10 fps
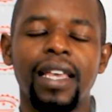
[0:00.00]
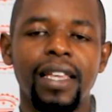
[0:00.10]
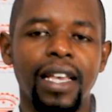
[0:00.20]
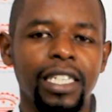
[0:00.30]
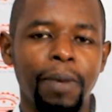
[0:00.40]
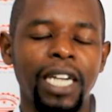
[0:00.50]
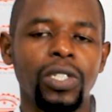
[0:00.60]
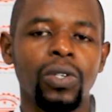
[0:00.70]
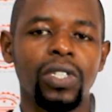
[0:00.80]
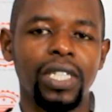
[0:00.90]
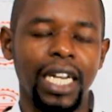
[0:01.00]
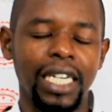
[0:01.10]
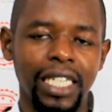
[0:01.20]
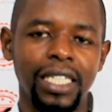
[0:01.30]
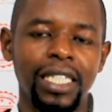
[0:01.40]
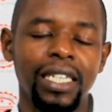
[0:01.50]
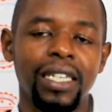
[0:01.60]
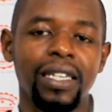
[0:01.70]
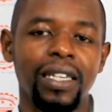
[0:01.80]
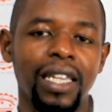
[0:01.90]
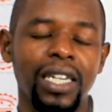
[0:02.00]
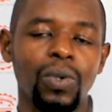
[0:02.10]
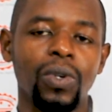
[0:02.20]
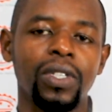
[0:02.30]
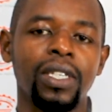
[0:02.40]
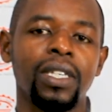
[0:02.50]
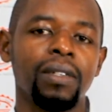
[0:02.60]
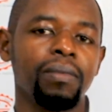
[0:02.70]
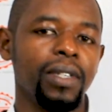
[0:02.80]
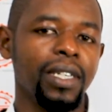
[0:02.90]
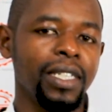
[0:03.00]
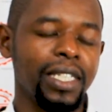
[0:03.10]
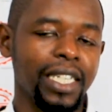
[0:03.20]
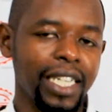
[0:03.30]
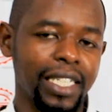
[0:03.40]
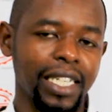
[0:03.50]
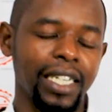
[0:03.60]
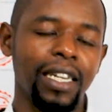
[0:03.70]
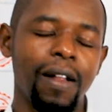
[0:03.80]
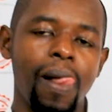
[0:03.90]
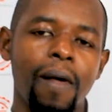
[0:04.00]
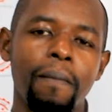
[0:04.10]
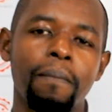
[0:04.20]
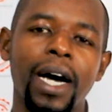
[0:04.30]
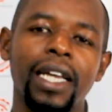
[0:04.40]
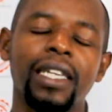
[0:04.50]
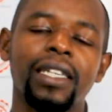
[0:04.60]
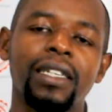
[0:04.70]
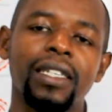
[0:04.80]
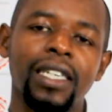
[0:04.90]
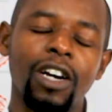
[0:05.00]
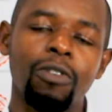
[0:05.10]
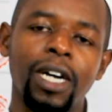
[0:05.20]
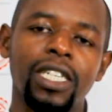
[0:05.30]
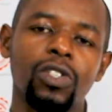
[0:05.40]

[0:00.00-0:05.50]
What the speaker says: expansion strategy that was instigated by NAKUMATT